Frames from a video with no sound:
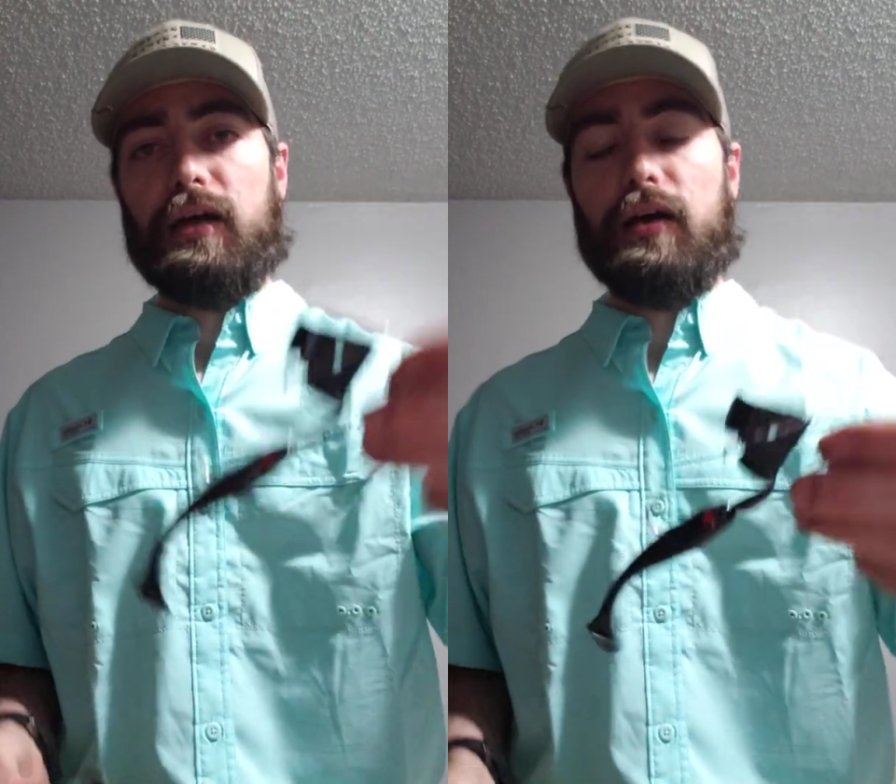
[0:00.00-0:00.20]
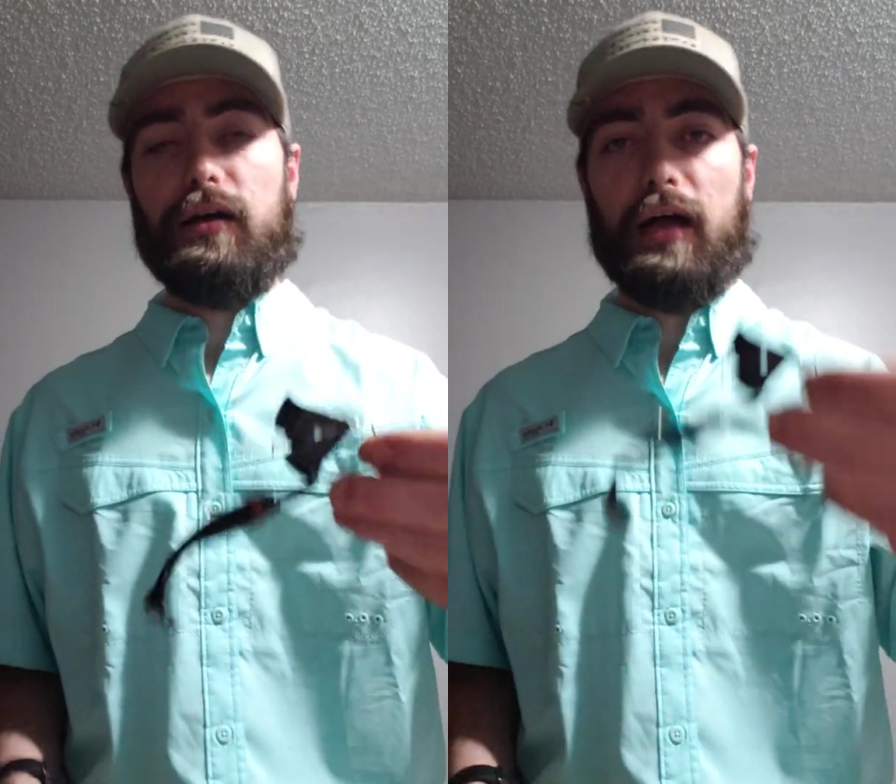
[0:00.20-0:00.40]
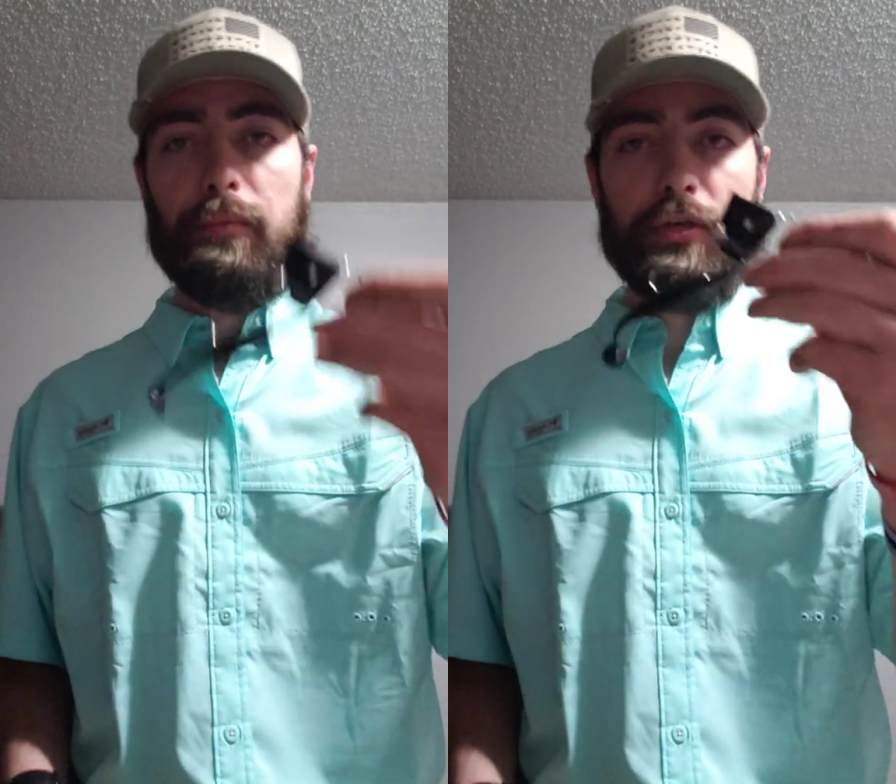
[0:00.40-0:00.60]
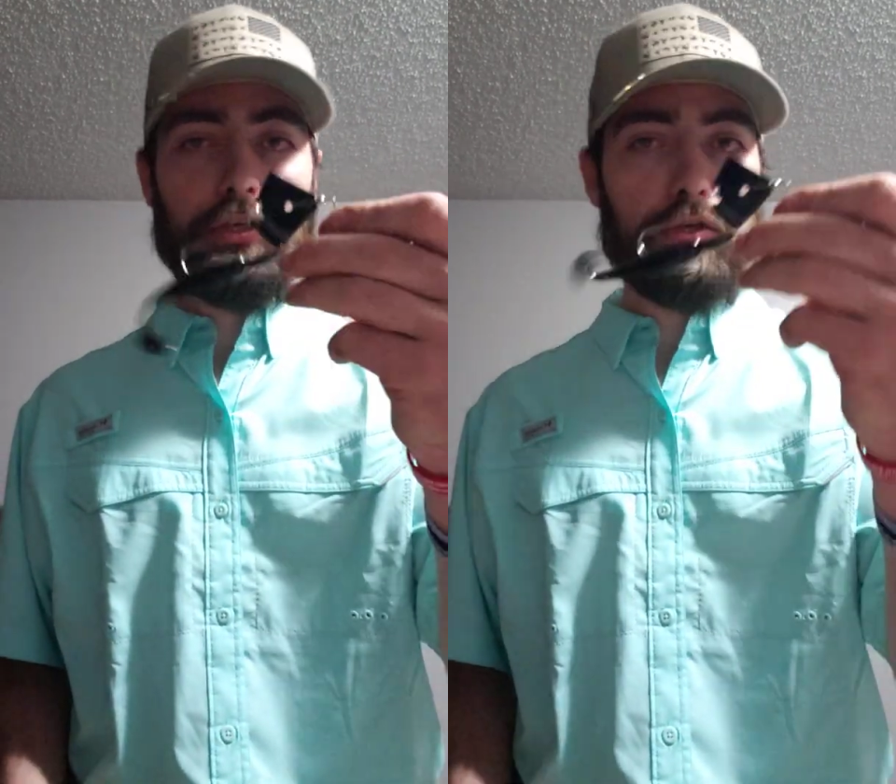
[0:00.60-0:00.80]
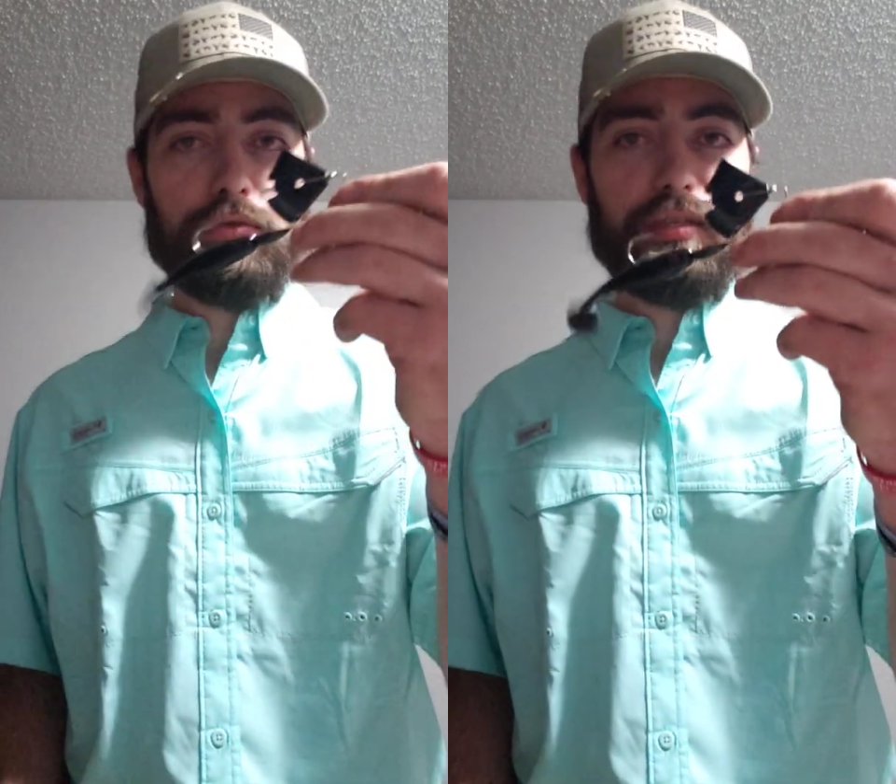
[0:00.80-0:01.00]
I'm going
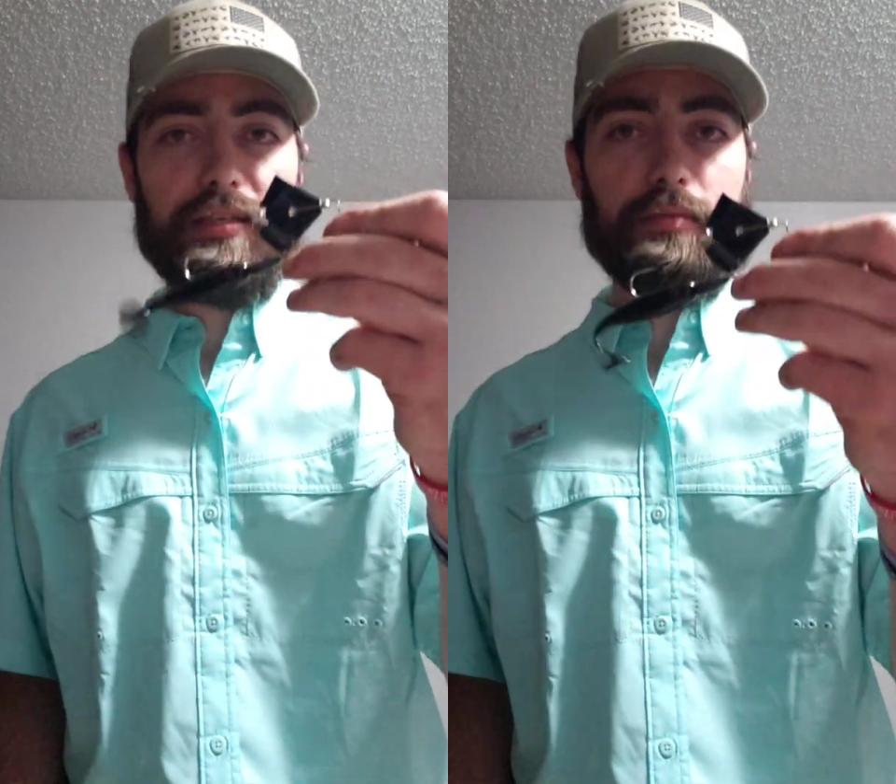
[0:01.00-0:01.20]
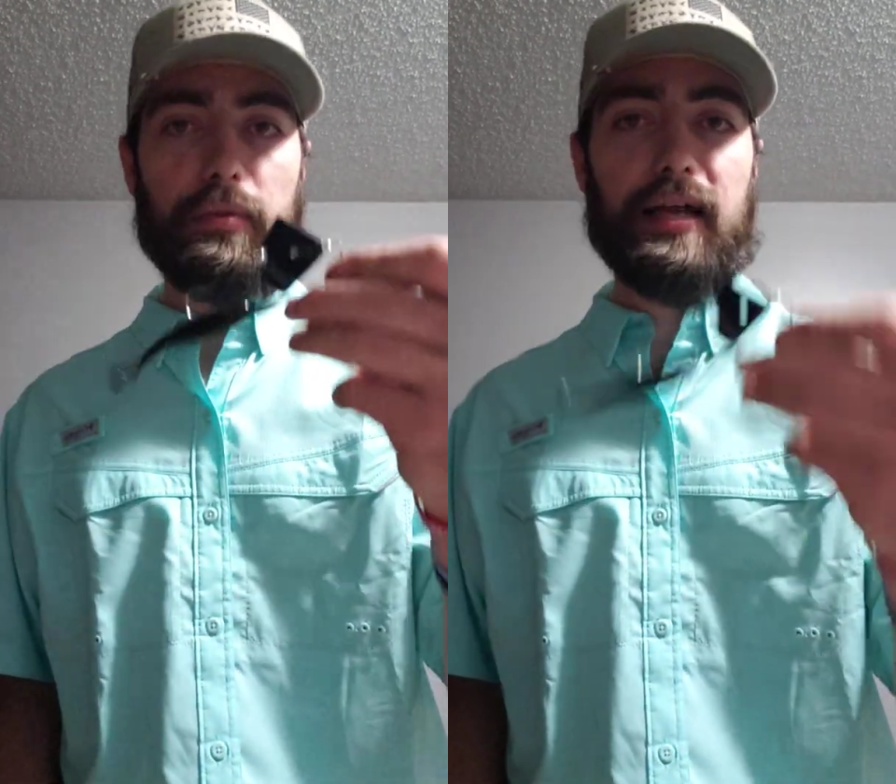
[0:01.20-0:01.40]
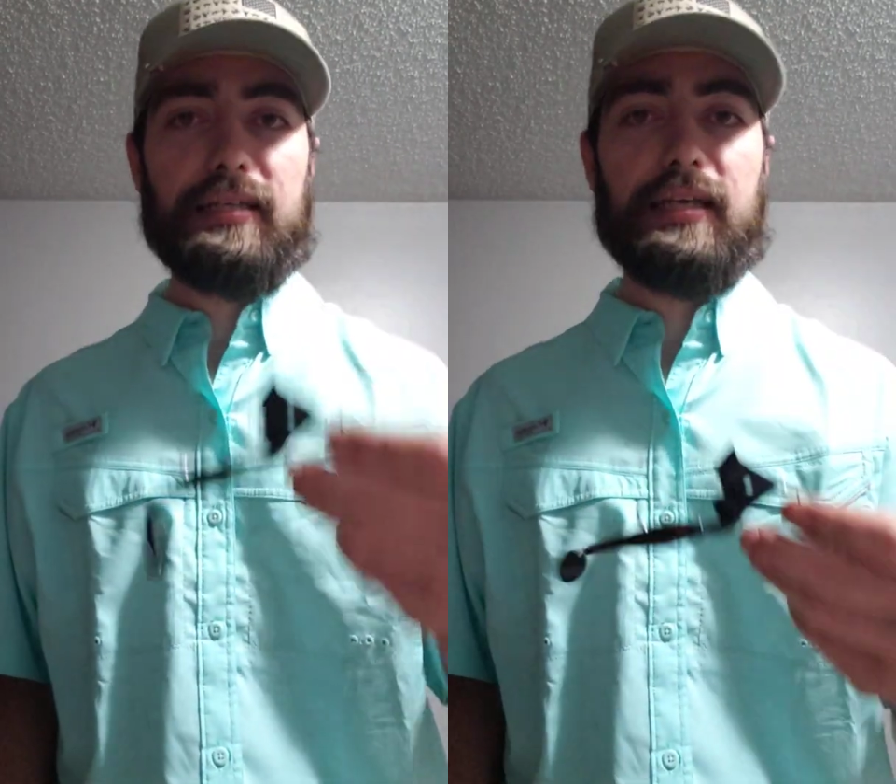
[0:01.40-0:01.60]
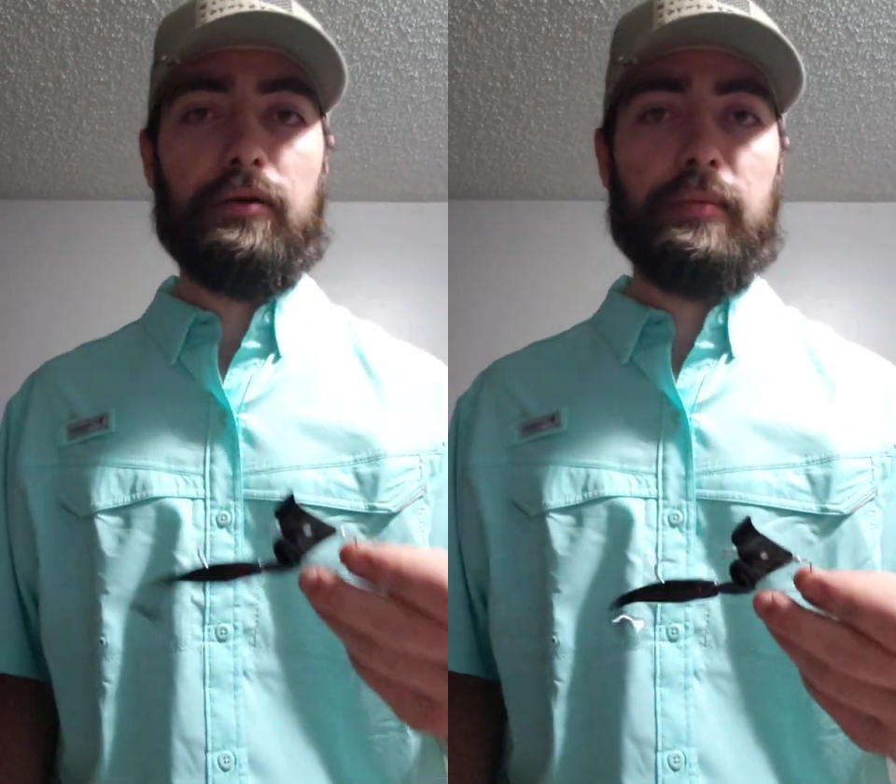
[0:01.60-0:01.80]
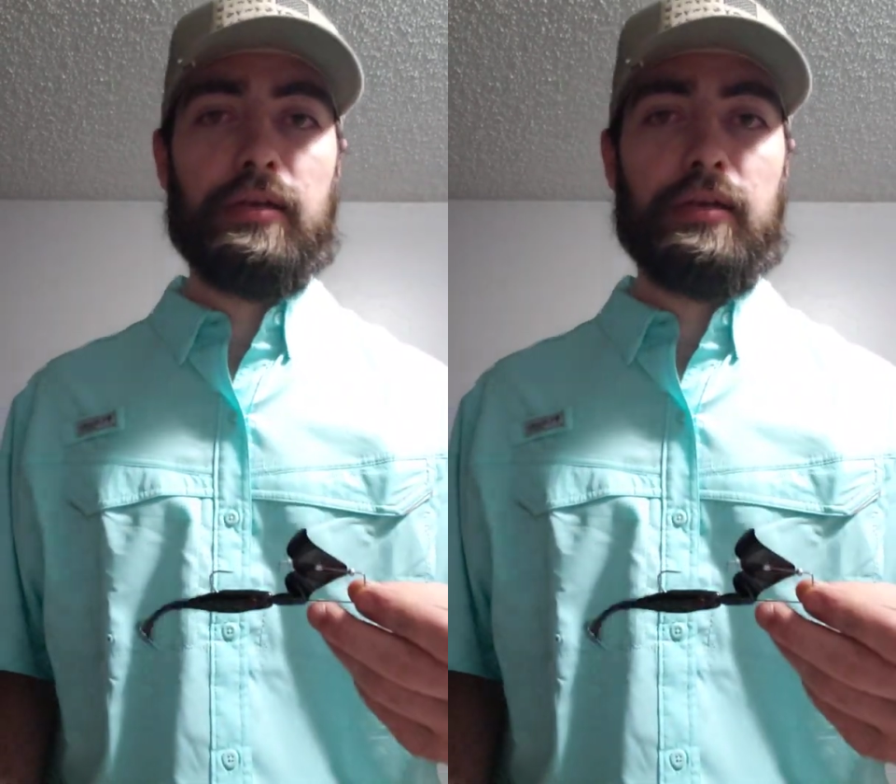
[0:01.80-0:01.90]
to use this blacked out